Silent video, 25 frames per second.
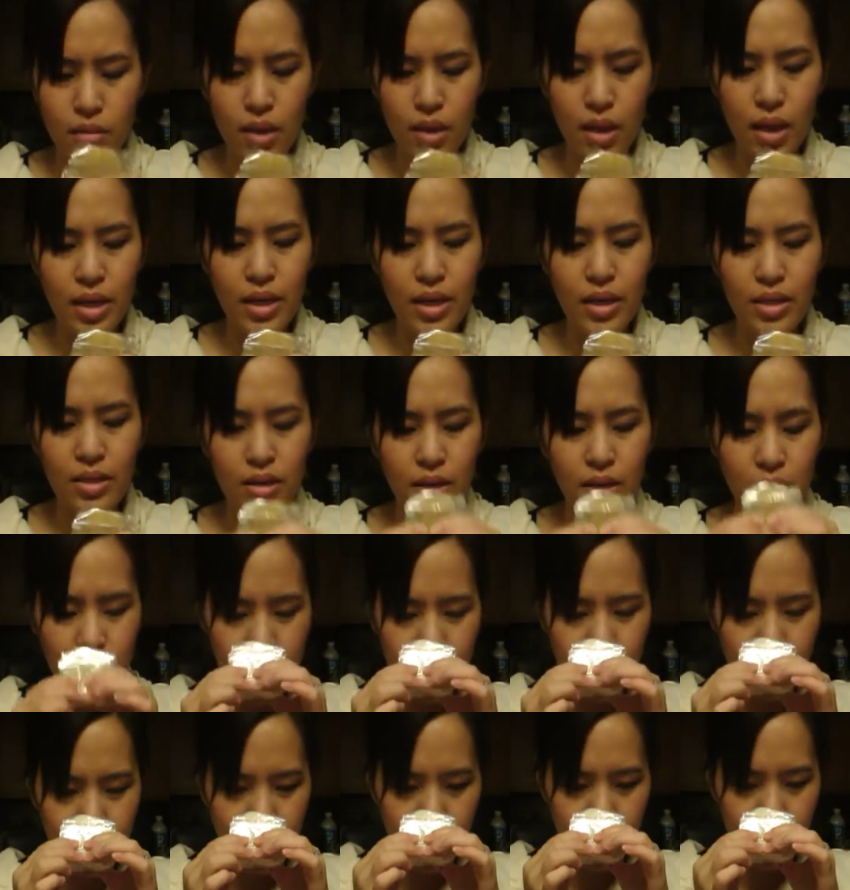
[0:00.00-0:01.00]
And it's a,
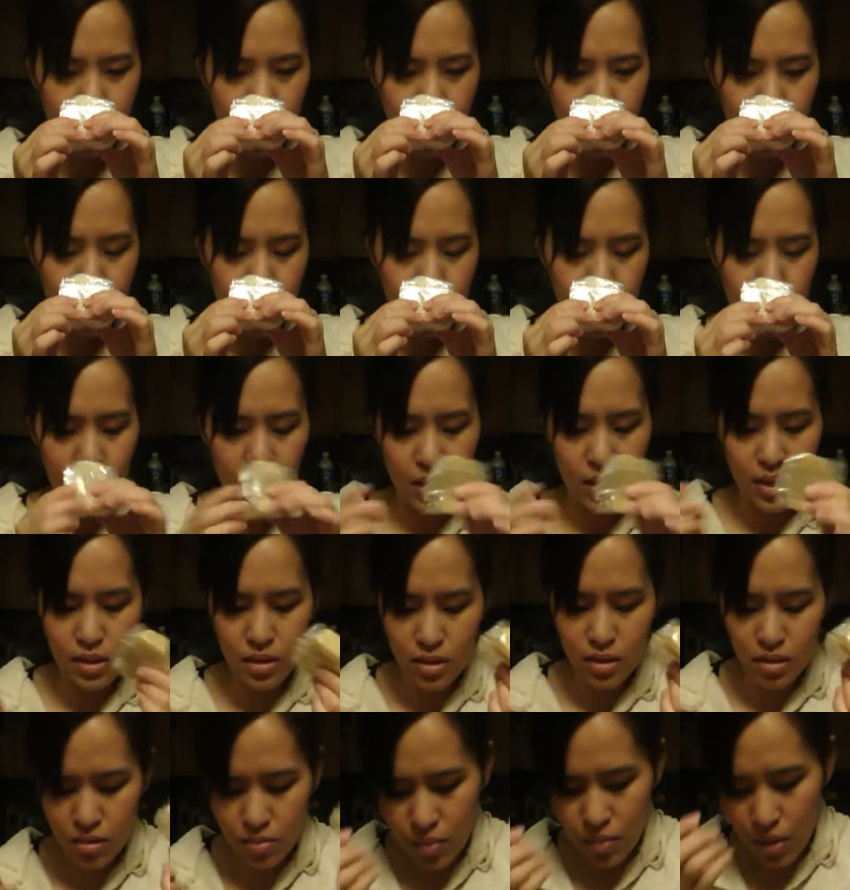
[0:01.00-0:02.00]
it's a
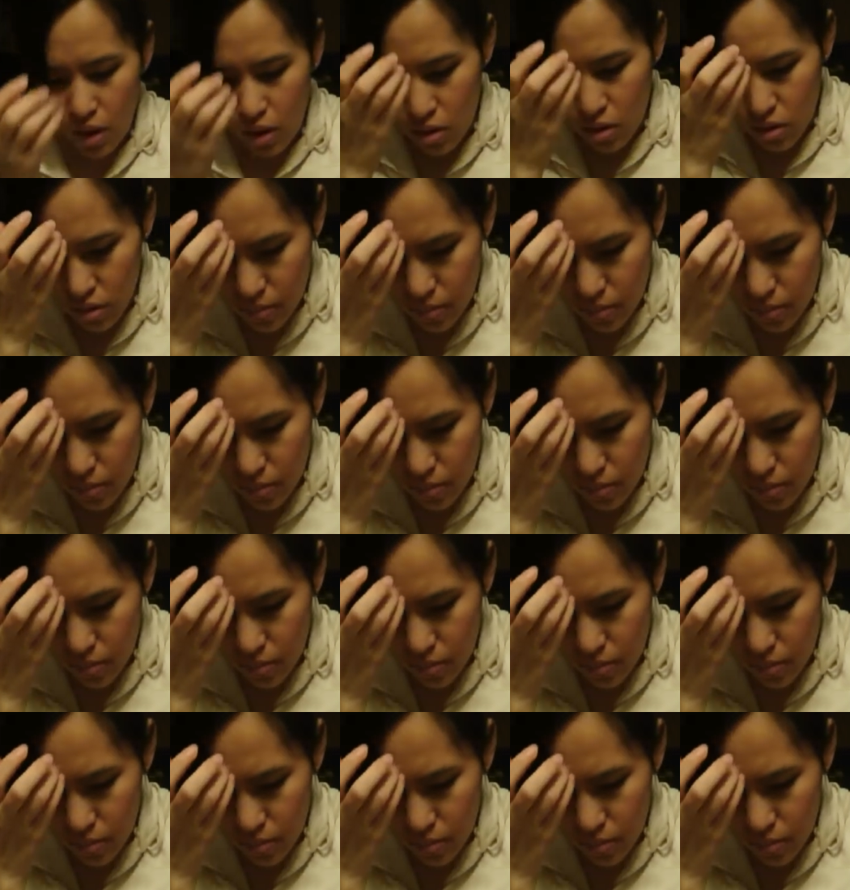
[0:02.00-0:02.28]
smaller